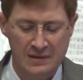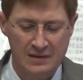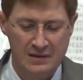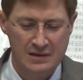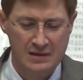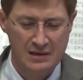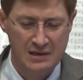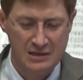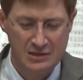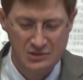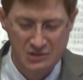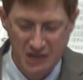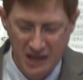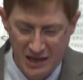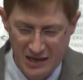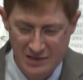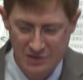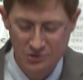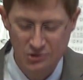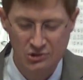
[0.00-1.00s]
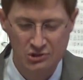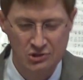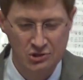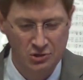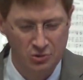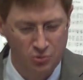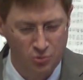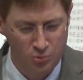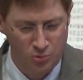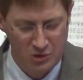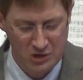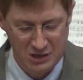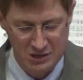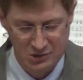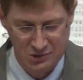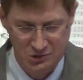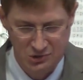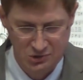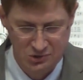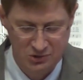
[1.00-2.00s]
he takes a
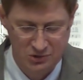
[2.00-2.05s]
risk.